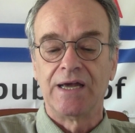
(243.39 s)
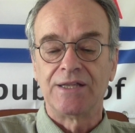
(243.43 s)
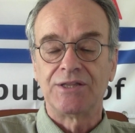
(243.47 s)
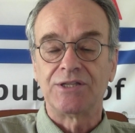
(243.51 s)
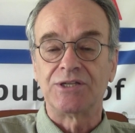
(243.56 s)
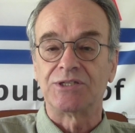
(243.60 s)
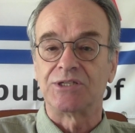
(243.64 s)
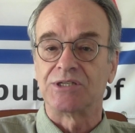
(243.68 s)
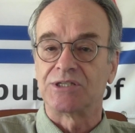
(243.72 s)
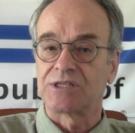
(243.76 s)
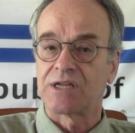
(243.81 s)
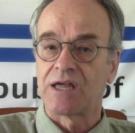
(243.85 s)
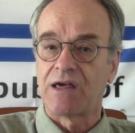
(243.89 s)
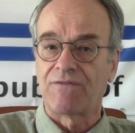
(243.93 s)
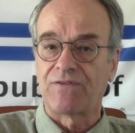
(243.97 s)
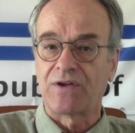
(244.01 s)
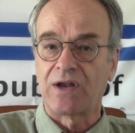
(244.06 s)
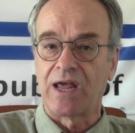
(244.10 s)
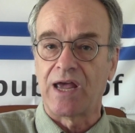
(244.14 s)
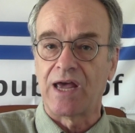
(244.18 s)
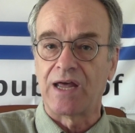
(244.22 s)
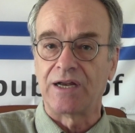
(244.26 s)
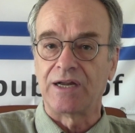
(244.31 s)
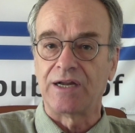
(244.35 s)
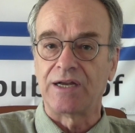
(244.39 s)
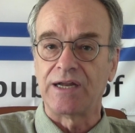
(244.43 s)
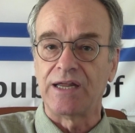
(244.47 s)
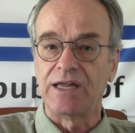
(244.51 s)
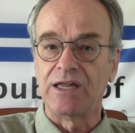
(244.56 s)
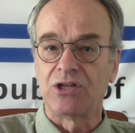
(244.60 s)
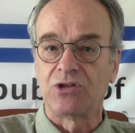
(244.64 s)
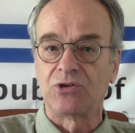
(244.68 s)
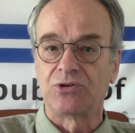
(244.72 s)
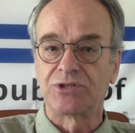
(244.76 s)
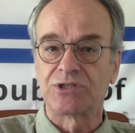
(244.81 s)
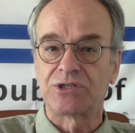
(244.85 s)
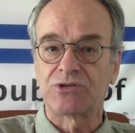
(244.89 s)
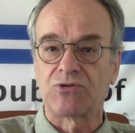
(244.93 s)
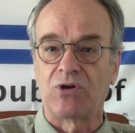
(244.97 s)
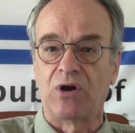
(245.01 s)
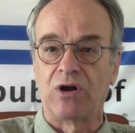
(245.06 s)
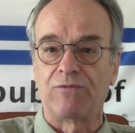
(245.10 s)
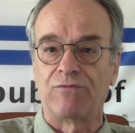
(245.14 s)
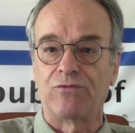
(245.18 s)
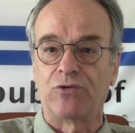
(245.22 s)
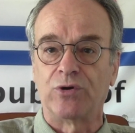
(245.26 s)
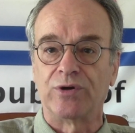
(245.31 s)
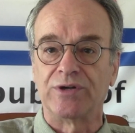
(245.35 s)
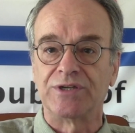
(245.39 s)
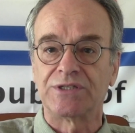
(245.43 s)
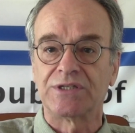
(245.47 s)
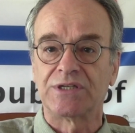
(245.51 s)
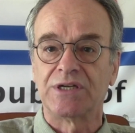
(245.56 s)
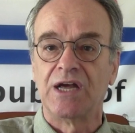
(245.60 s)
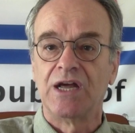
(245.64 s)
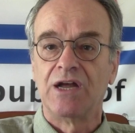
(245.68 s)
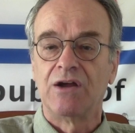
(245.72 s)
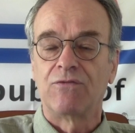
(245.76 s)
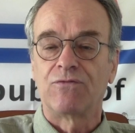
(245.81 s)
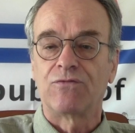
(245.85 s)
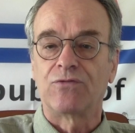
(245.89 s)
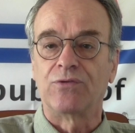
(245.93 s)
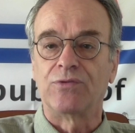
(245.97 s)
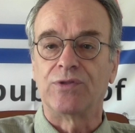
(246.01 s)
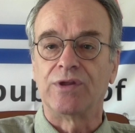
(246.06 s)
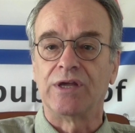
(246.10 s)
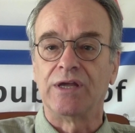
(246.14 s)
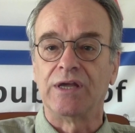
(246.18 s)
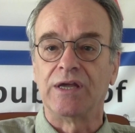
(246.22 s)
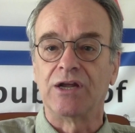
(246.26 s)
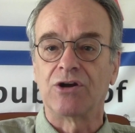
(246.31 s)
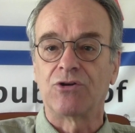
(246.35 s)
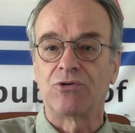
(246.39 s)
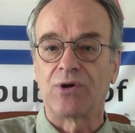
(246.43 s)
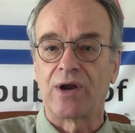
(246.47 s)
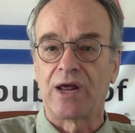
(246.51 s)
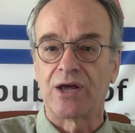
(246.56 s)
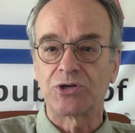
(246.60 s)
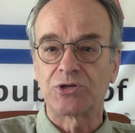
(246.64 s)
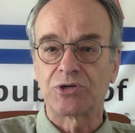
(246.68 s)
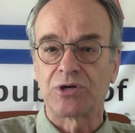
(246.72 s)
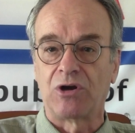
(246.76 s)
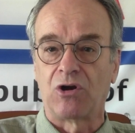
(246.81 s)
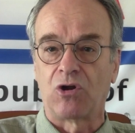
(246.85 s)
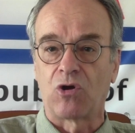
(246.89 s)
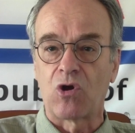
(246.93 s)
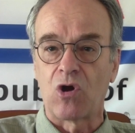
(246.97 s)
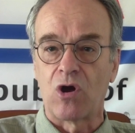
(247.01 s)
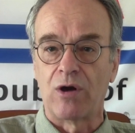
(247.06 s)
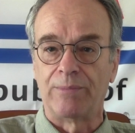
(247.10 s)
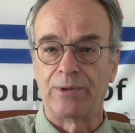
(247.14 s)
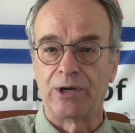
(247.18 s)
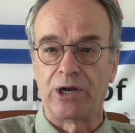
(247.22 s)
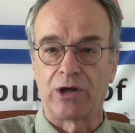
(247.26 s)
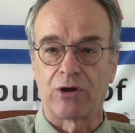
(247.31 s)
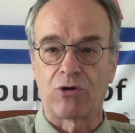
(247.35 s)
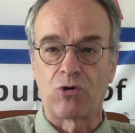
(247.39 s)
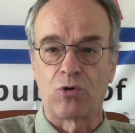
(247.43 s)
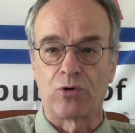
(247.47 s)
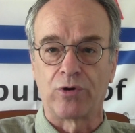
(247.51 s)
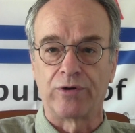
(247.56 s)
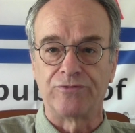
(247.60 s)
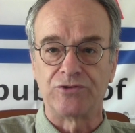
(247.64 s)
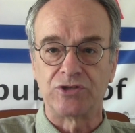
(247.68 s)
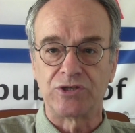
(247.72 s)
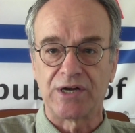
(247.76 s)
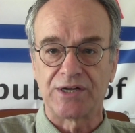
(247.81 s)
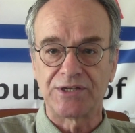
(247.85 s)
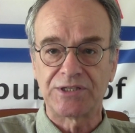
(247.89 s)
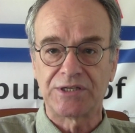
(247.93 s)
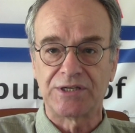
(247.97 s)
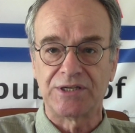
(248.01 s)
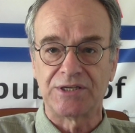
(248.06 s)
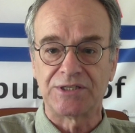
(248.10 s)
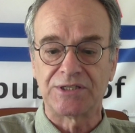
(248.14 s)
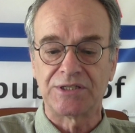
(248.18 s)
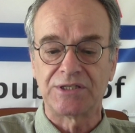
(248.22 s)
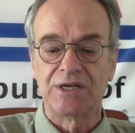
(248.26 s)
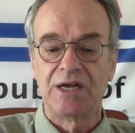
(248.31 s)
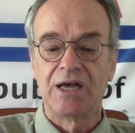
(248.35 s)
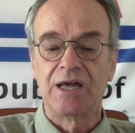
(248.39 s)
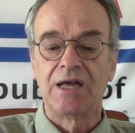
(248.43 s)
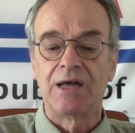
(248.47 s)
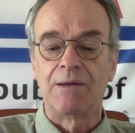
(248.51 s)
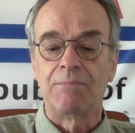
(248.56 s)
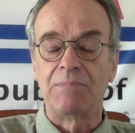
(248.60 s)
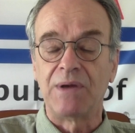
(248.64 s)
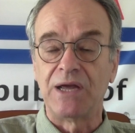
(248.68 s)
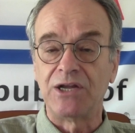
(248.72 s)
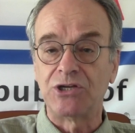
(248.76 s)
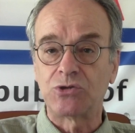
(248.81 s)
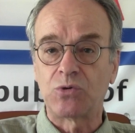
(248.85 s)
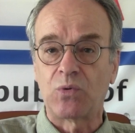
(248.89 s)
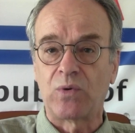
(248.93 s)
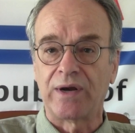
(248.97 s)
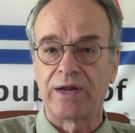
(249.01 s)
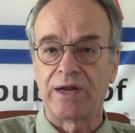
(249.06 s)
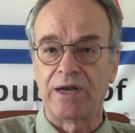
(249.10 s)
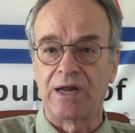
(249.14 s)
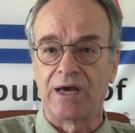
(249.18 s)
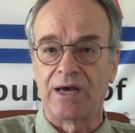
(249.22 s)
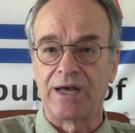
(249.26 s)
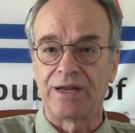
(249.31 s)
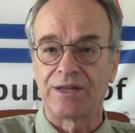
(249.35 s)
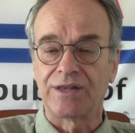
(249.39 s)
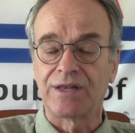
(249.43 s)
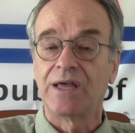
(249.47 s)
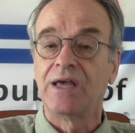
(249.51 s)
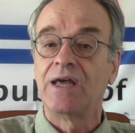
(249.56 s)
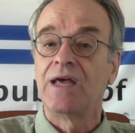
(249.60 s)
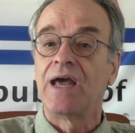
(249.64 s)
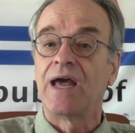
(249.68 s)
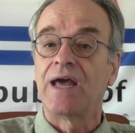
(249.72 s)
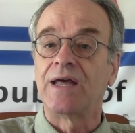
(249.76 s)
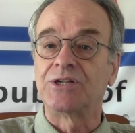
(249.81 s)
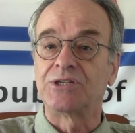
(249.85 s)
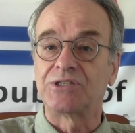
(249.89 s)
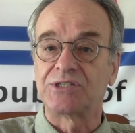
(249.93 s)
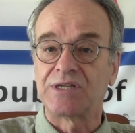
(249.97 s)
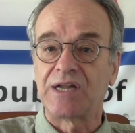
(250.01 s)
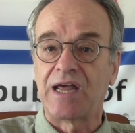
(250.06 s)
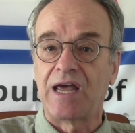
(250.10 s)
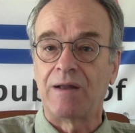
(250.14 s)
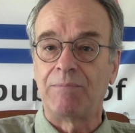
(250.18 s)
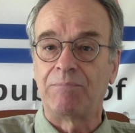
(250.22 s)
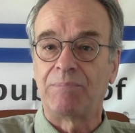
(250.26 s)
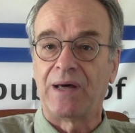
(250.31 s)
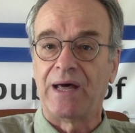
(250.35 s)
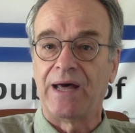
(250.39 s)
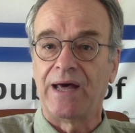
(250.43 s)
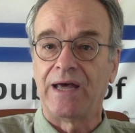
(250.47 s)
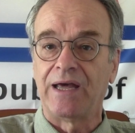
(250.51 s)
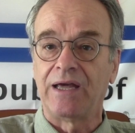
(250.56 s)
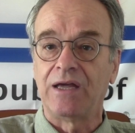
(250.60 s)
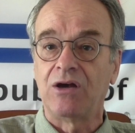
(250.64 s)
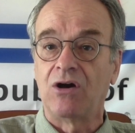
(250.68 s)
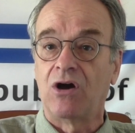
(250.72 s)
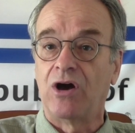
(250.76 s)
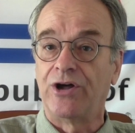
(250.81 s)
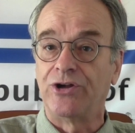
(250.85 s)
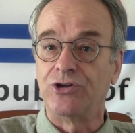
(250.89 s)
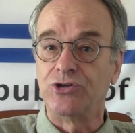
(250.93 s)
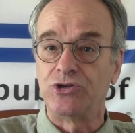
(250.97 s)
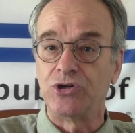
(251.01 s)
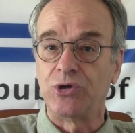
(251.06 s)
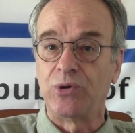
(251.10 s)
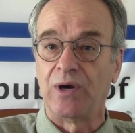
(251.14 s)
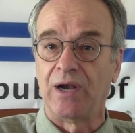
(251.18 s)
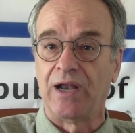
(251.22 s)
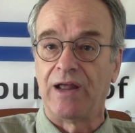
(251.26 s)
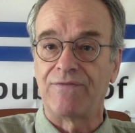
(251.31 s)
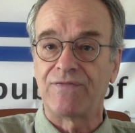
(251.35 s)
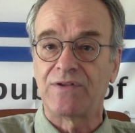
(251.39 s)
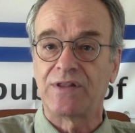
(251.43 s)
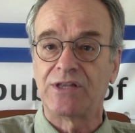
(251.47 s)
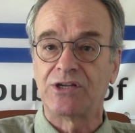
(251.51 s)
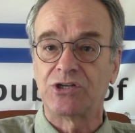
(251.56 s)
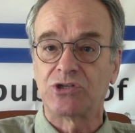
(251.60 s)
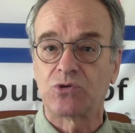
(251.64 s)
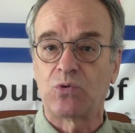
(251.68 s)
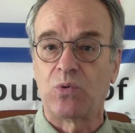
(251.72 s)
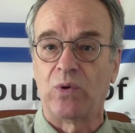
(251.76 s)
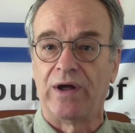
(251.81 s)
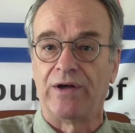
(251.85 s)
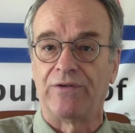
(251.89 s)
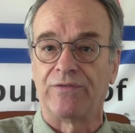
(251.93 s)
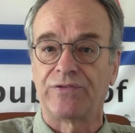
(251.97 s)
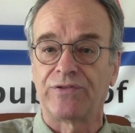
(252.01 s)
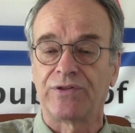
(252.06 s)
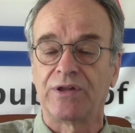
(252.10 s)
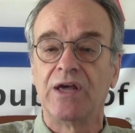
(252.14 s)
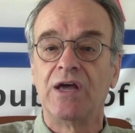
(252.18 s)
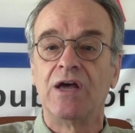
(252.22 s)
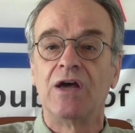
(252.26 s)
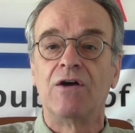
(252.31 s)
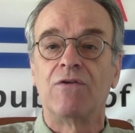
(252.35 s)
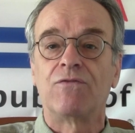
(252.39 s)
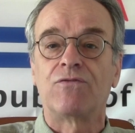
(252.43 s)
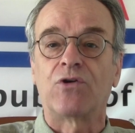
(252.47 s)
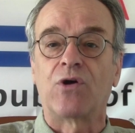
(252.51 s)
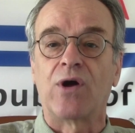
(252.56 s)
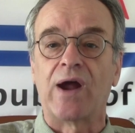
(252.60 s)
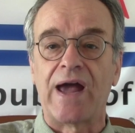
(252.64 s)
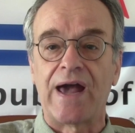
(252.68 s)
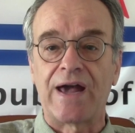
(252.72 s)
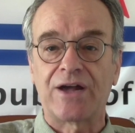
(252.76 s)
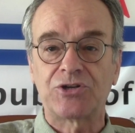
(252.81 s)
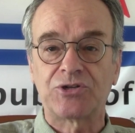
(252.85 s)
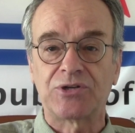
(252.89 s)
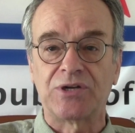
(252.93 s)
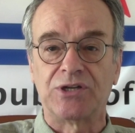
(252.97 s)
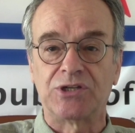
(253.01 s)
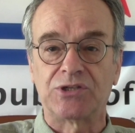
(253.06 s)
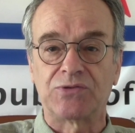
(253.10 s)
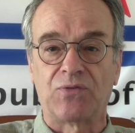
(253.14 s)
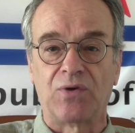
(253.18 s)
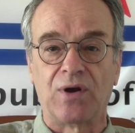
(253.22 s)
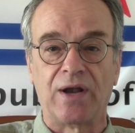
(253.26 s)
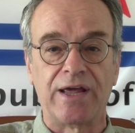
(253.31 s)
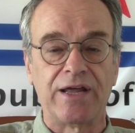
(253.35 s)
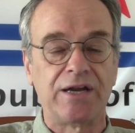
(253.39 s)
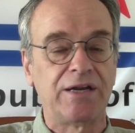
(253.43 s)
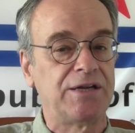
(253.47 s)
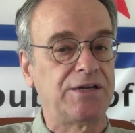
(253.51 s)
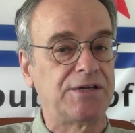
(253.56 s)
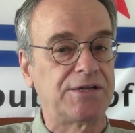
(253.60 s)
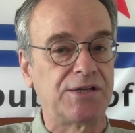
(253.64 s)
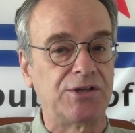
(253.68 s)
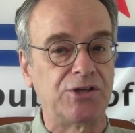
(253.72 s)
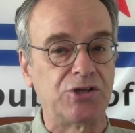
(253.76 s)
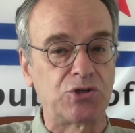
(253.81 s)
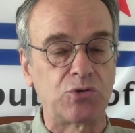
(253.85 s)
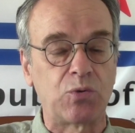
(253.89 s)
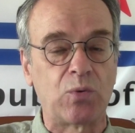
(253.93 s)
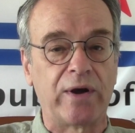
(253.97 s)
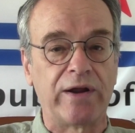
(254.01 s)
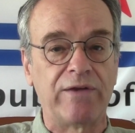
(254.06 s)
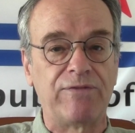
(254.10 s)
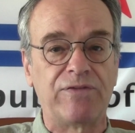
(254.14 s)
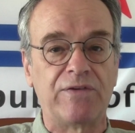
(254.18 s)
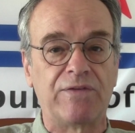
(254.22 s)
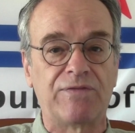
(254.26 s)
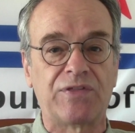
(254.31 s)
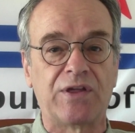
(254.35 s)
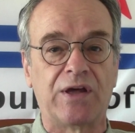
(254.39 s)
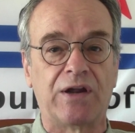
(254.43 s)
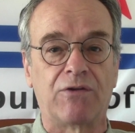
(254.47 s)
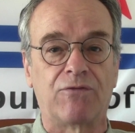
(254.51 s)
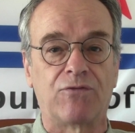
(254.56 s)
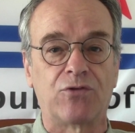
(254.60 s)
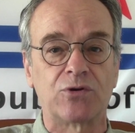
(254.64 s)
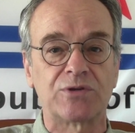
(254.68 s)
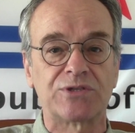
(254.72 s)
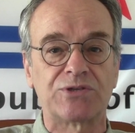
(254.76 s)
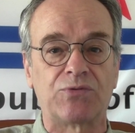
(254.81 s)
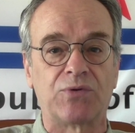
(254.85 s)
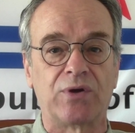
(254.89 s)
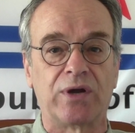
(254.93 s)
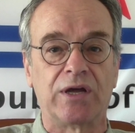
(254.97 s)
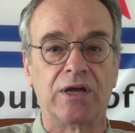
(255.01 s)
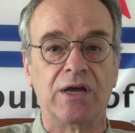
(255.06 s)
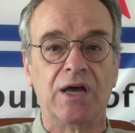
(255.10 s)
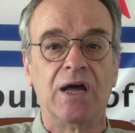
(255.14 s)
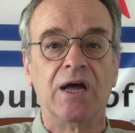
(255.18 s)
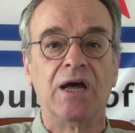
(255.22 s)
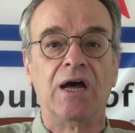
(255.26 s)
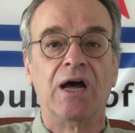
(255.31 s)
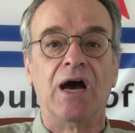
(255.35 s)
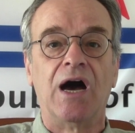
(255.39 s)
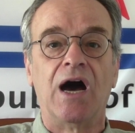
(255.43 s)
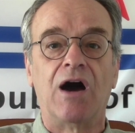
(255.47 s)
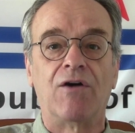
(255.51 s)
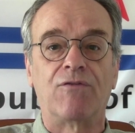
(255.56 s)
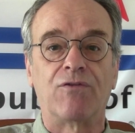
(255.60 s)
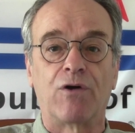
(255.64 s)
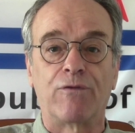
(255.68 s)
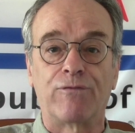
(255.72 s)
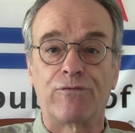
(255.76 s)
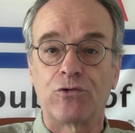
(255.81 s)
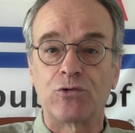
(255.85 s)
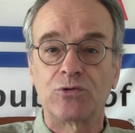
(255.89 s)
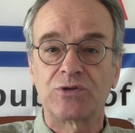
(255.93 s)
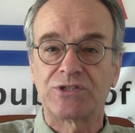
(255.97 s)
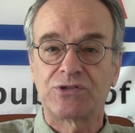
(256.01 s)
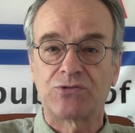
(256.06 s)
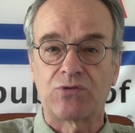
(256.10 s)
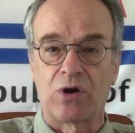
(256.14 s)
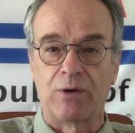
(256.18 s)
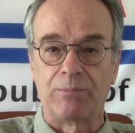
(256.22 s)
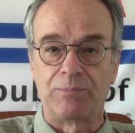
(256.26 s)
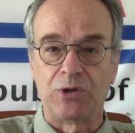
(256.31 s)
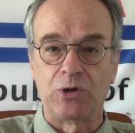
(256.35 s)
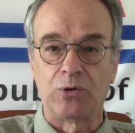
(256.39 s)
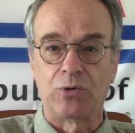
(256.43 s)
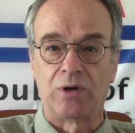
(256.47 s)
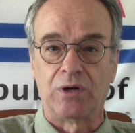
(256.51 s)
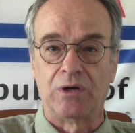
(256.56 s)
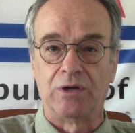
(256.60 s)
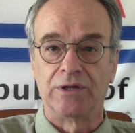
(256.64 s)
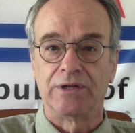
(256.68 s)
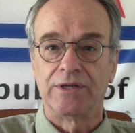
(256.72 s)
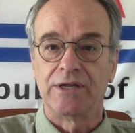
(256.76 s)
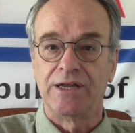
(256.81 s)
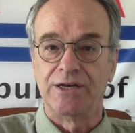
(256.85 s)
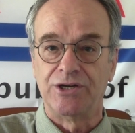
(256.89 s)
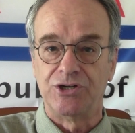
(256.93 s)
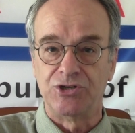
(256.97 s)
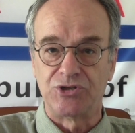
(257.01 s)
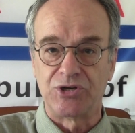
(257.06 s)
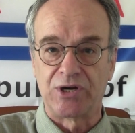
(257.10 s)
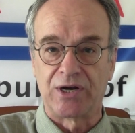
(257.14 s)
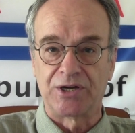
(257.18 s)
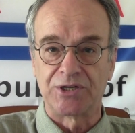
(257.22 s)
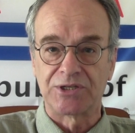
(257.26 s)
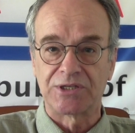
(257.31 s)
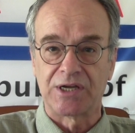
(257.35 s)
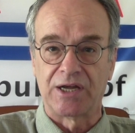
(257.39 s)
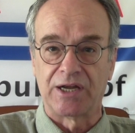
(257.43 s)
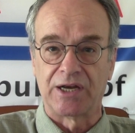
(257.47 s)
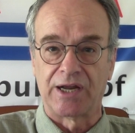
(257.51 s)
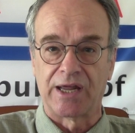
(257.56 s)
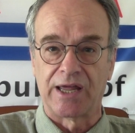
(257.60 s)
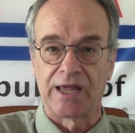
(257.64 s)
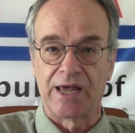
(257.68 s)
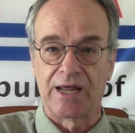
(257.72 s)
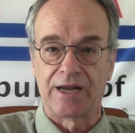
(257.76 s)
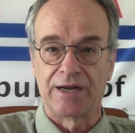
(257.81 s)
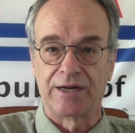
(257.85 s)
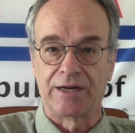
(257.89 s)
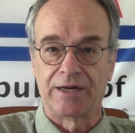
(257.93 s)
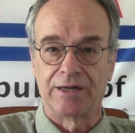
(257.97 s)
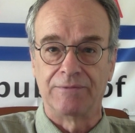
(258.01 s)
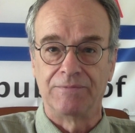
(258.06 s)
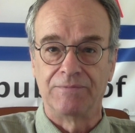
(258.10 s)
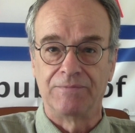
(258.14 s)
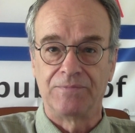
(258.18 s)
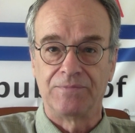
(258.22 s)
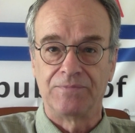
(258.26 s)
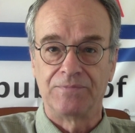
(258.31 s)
This is Kevin Annett, Eagle Strong Voice for the International Common Law Court of Justice, May 29th, and stand by on June 11th and 12th for actions related to the 25th anniversary of our first tribunal into genocide in Canada.